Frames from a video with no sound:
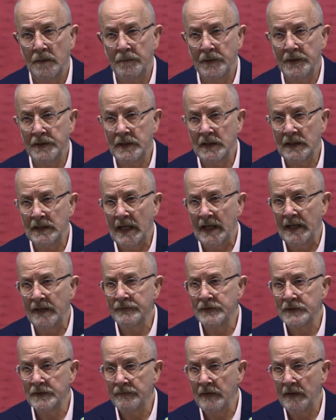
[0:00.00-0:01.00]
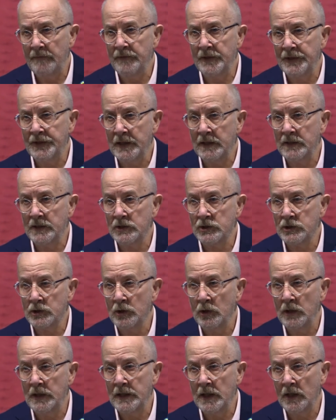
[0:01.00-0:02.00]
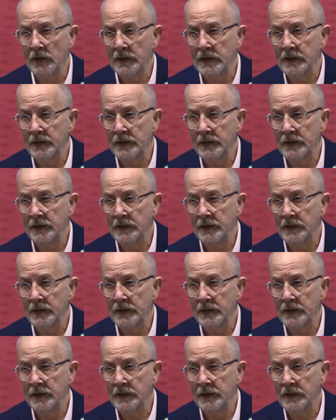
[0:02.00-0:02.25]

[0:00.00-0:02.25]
but the lives of everything that's going on